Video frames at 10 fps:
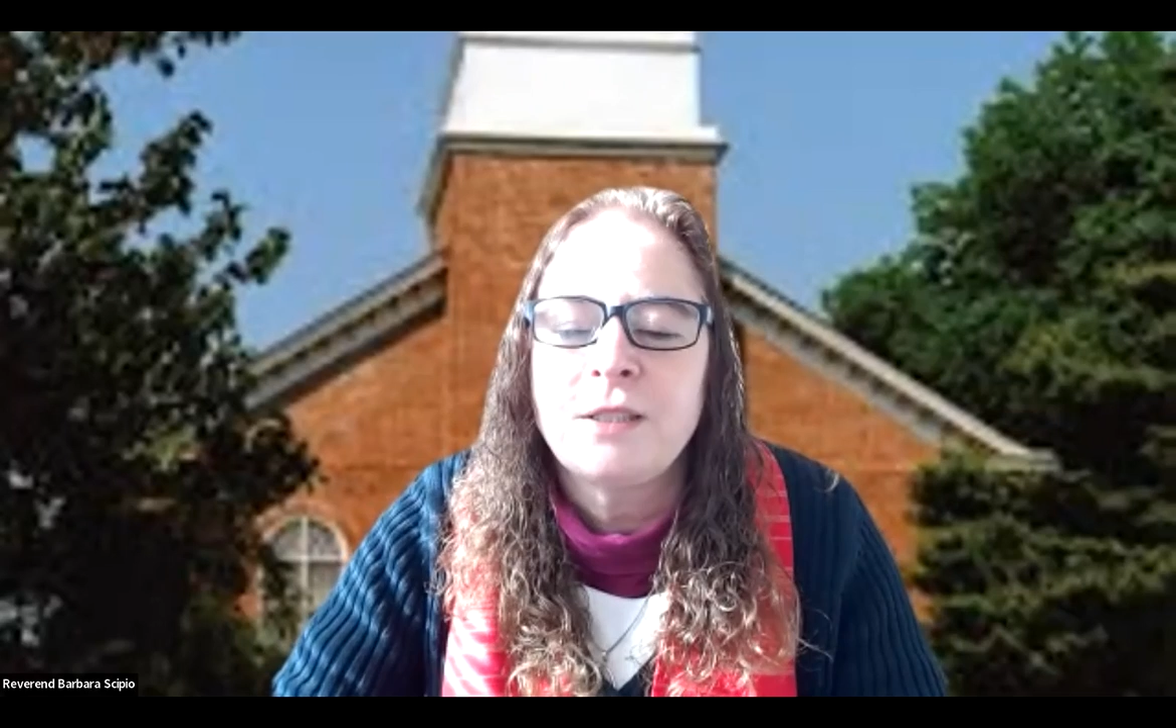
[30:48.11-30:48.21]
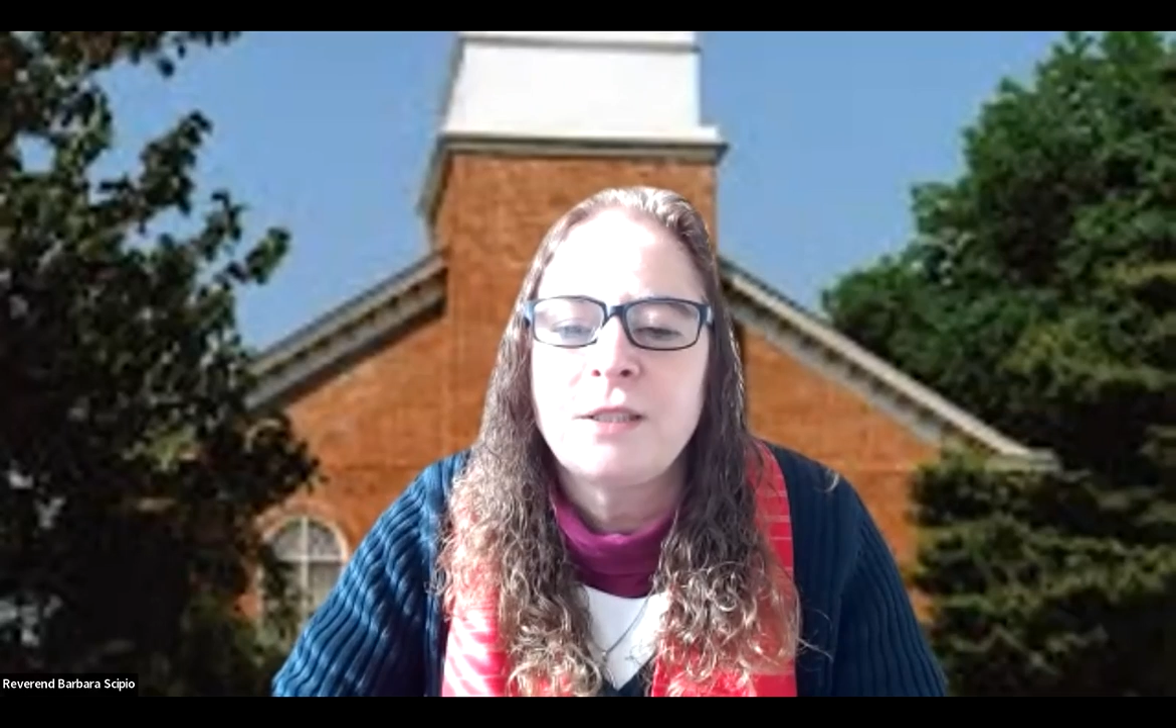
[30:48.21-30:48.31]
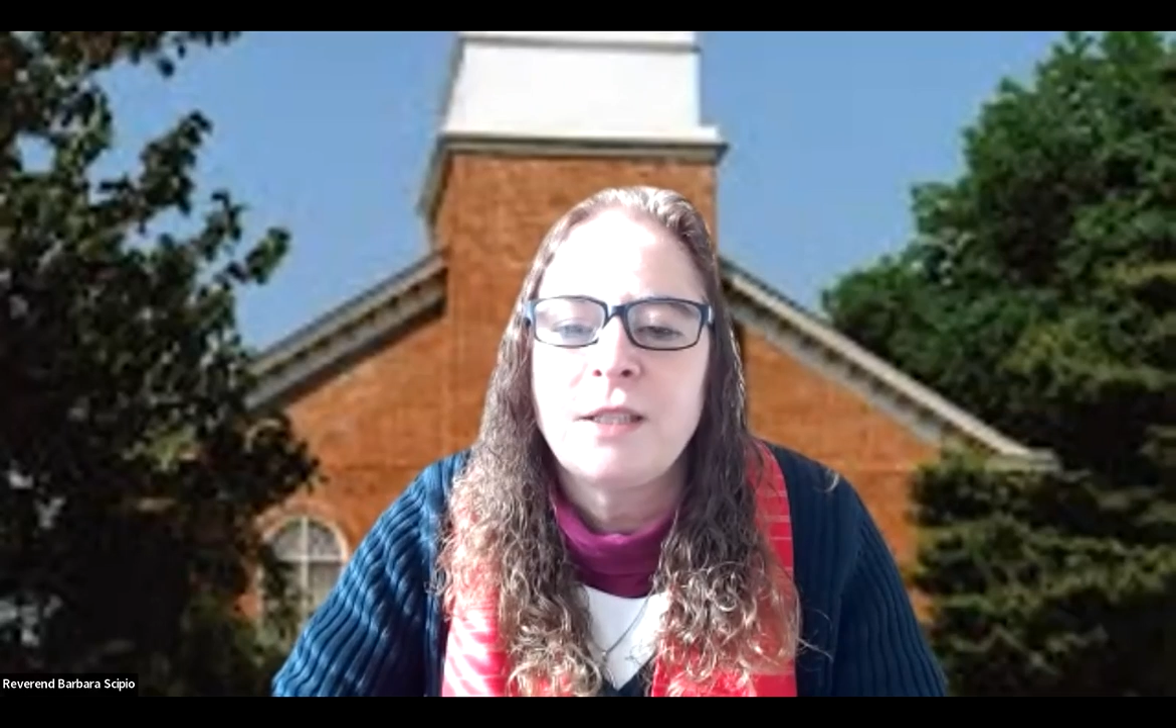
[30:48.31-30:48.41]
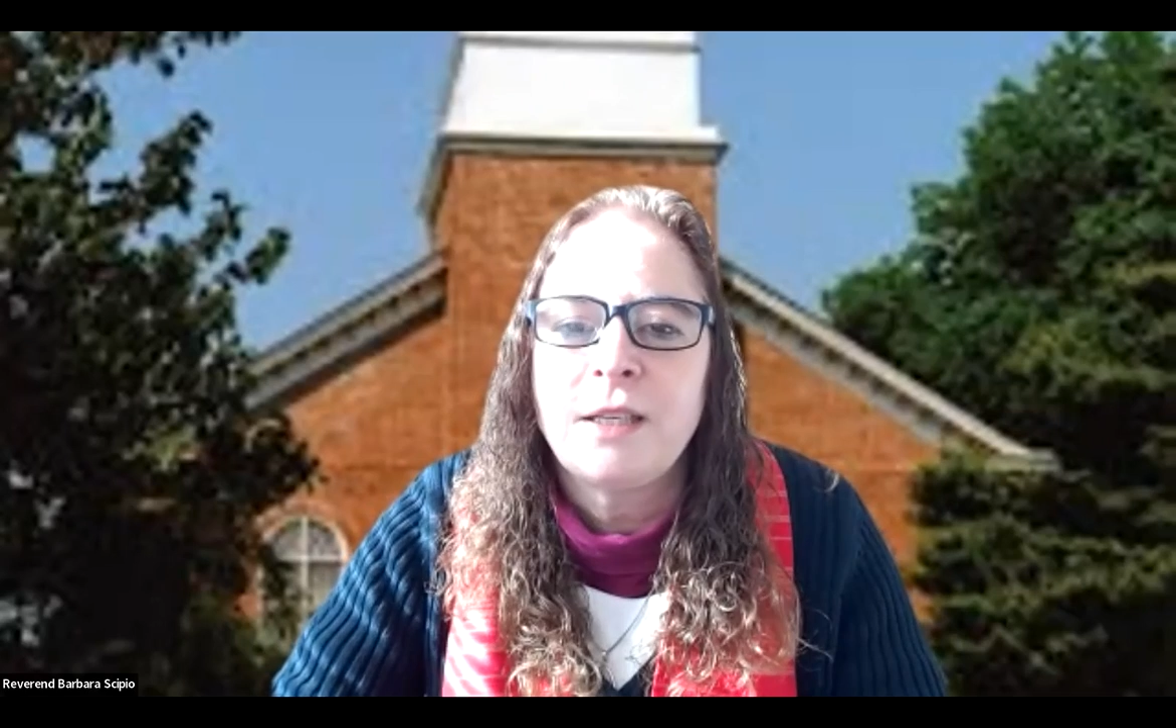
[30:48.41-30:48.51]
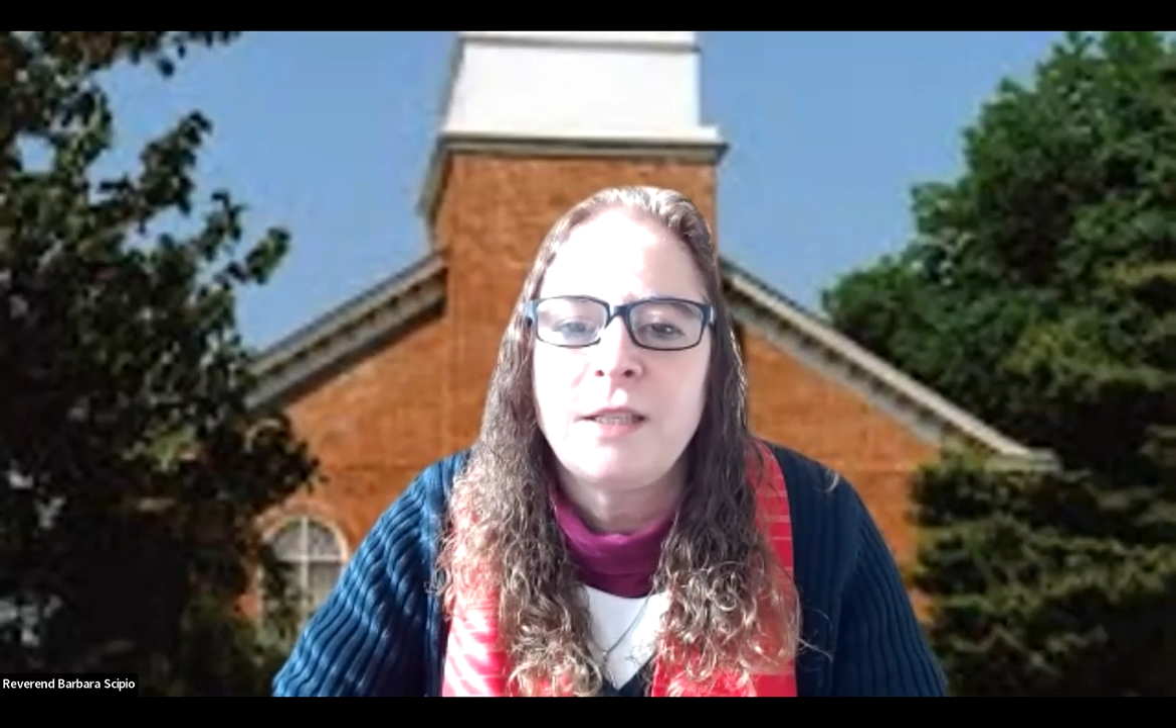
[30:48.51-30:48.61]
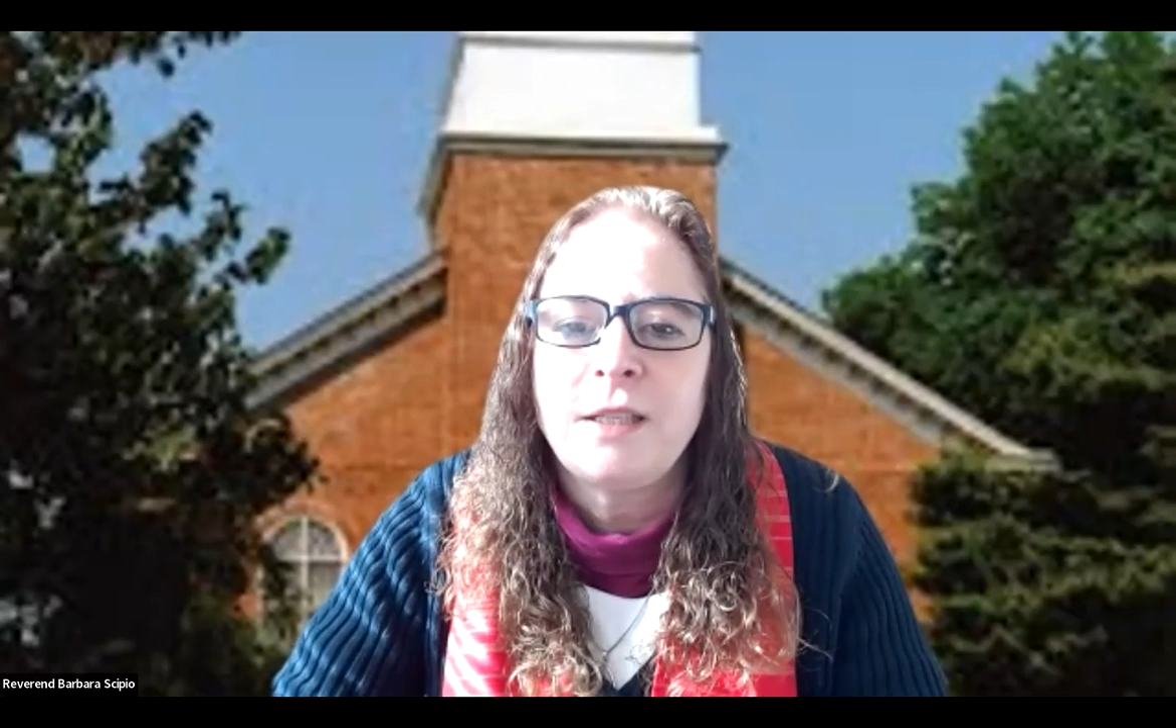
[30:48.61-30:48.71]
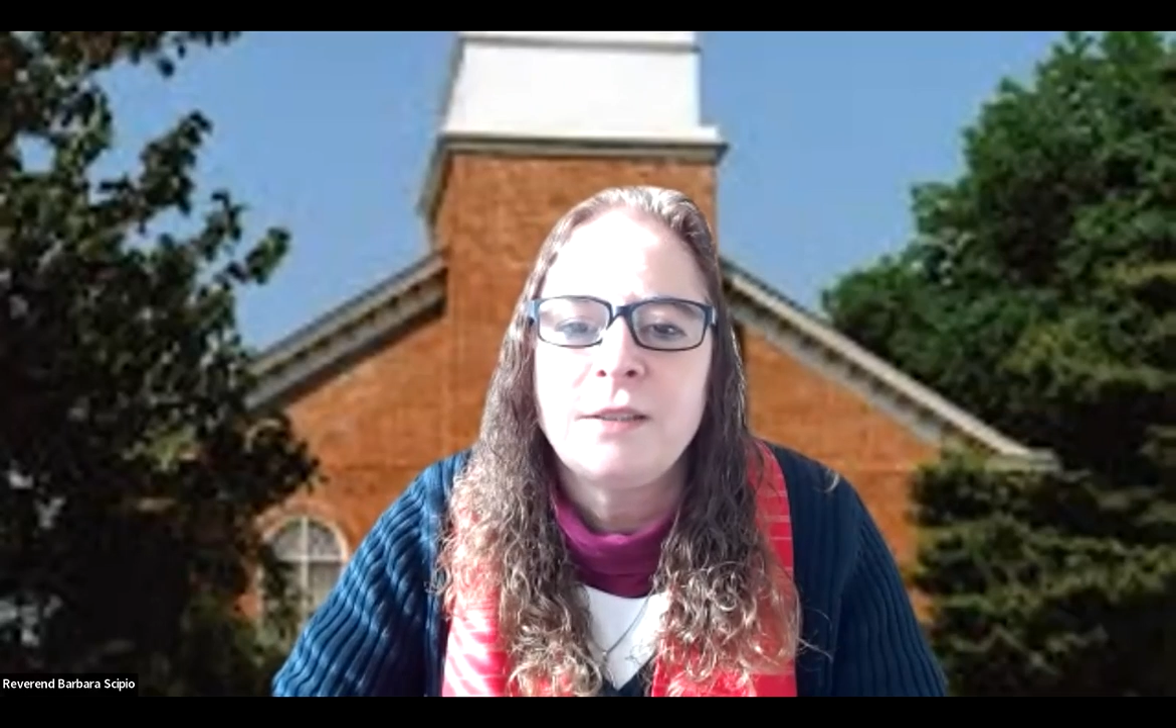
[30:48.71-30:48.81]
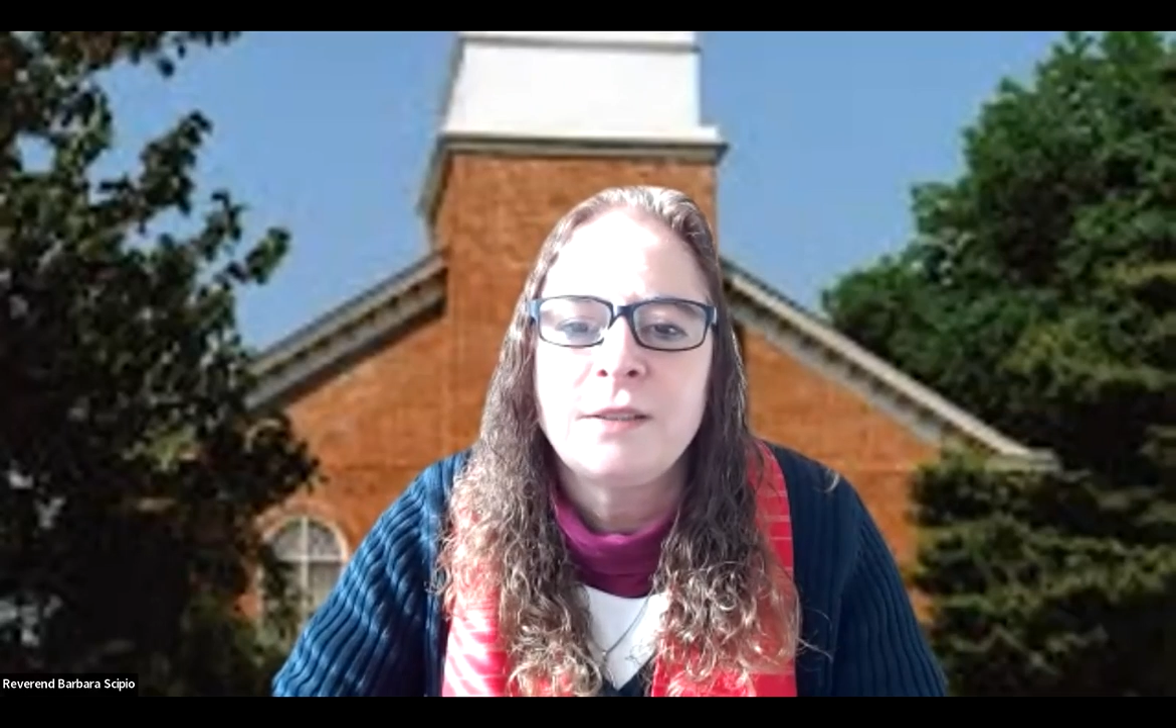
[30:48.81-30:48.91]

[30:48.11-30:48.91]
us today.